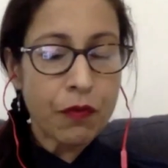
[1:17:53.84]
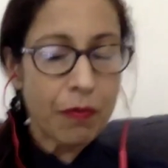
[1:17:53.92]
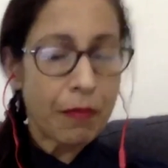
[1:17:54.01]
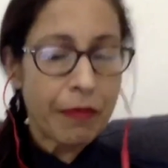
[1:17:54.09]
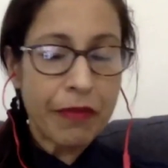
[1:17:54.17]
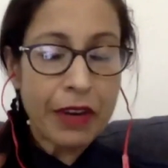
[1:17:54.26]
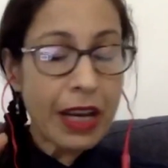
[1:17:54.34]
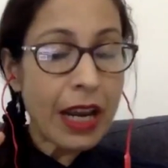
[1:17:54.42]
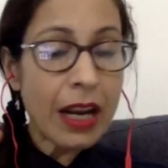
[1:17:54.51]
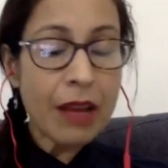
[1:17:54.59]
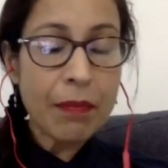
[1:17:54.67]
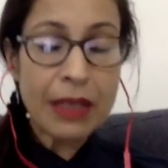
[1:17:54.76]

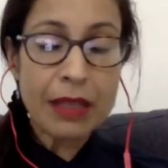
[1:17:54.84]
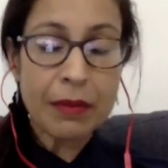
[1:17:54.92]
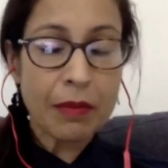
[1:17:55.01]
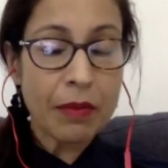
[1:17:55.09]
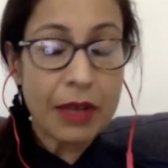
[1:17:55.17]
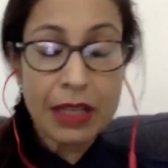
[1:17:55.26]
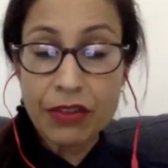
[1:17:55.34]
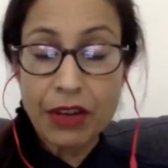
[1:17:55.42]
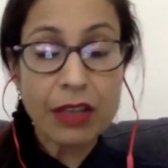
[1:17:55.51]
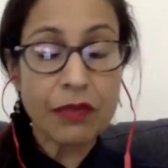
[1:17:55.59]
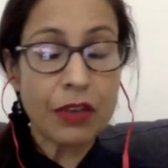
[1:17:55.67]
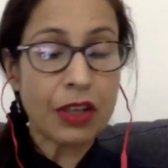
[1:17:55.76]
really
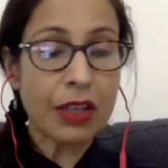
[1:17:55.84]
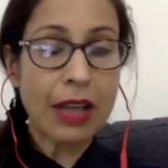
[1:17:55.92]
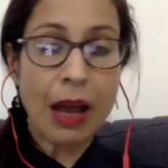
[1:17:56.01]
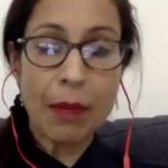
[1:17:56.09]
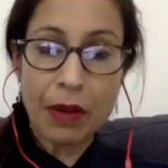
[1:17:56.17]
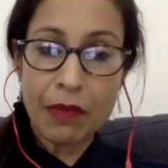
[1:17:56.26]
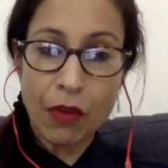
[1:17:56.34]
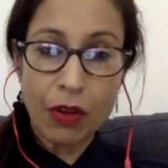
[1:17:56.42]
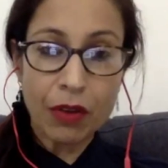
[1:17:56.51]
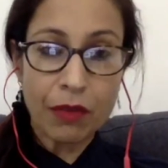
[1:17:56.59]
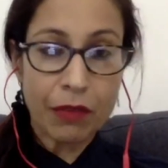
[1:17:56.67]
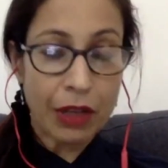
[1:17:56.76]
distrust which is happening
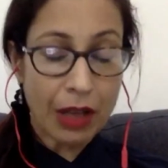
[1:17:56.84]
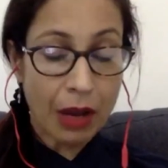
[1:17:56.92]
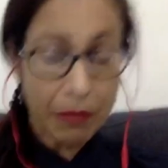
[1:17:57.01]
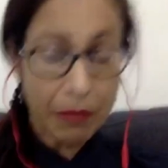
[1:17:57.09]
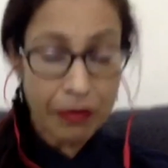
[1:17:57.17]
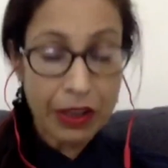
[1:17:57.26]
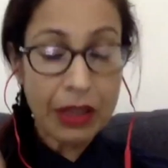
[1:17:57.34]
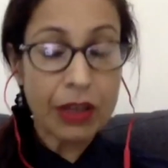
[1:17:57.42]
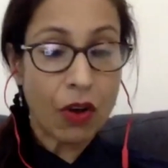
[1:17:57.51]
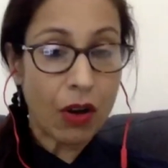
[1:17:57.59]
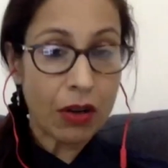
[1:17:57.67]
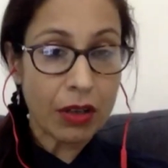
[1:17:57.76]
with the
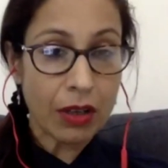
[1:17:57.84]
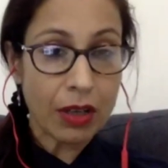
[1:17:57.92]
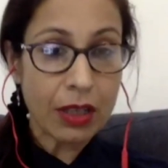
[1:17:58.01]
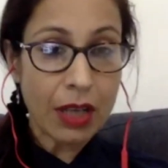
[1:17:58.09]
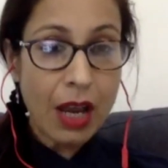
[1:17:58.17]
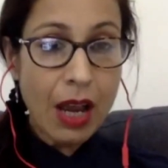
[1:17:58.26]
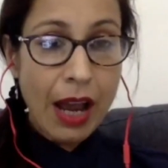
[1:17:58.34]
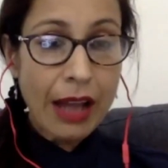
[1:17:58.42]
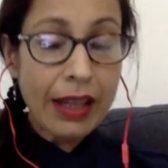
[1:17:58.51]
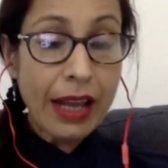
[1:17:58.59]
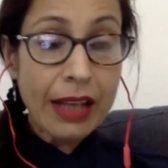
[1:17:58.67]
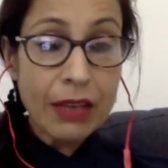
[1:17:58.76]
doctors. And
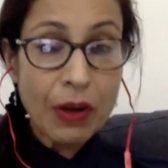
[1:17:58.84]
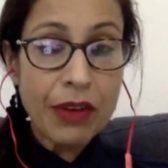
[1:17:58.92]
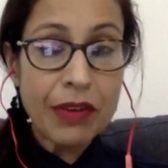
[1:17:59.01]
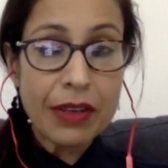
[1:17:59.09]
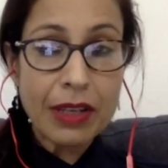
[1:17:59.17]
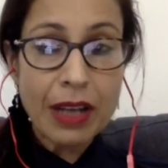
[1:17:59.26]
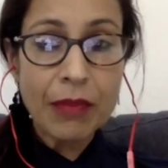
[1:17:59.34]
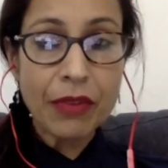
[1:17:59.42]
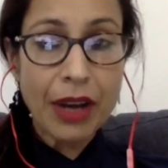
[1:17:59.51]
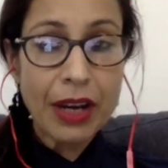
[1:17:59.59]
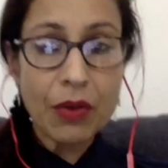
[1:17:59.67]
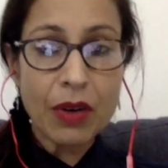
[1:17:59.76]
that's one reason I'm
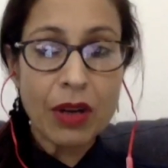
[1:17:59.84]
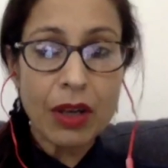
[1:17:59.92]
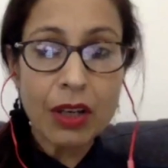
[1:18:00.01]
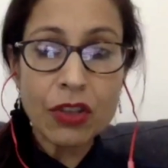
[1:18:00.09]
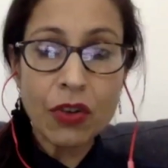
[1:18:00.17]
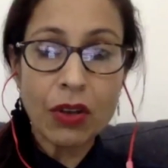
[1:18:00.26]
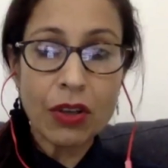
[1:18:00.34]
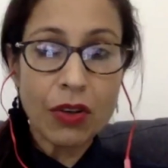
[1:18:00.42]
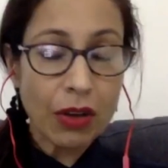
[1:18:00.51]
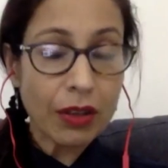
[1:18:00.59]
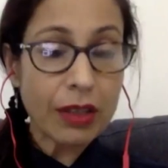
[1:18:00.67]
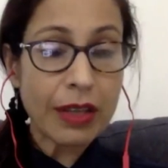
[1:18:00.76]
trying to urge all the
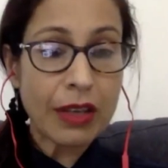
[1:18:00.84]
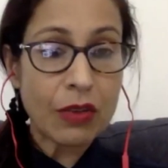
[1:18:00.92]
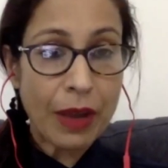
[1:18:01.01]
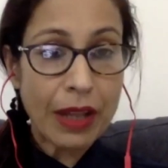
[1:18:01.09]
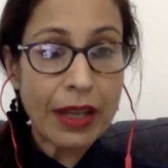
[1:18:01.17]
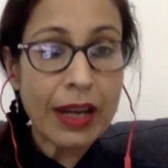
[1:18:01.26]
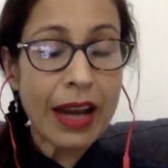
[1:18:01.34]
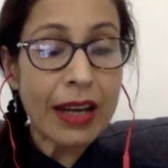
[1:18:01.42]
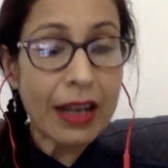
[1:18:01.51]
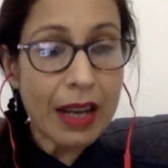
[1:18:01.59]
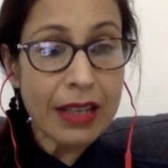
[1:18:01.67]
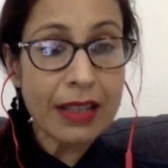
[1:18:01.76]
doctors as well, that at
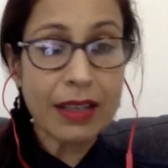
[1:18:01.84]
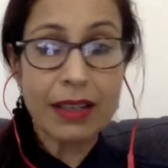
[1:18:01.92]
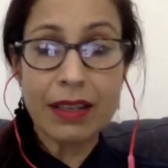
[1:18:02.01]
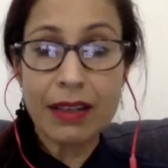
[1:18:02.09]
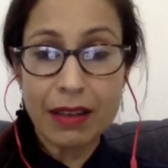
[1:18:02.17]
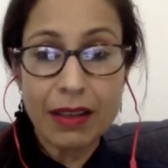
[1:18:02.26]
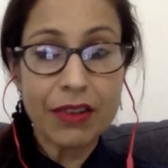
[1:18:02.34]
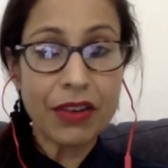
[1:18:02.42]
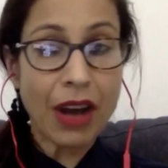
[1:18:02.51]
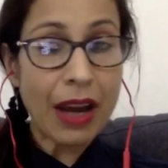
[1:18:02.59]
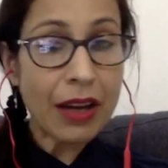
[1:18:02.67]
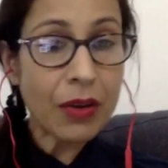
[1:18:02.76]
least
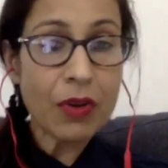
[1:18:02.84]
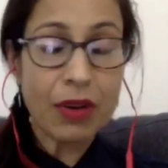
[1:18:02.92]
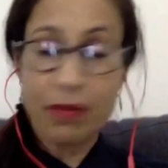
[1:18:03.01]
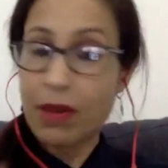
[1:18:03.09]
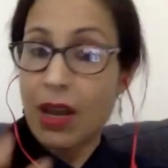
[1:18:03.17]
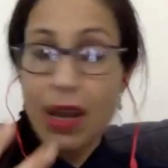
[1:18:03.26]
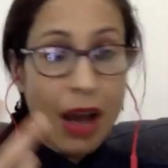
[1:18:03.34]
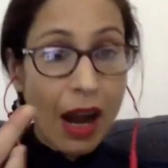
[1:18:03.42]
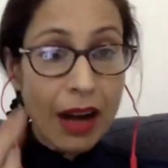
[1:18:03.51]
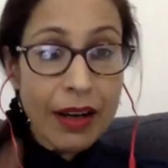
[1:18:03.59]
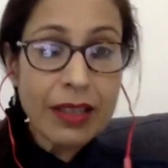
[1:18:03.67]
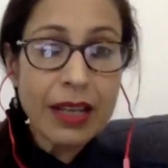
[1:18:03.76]
try to
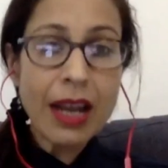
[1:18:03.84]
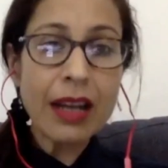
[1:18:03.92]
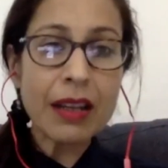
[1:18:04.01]
understand the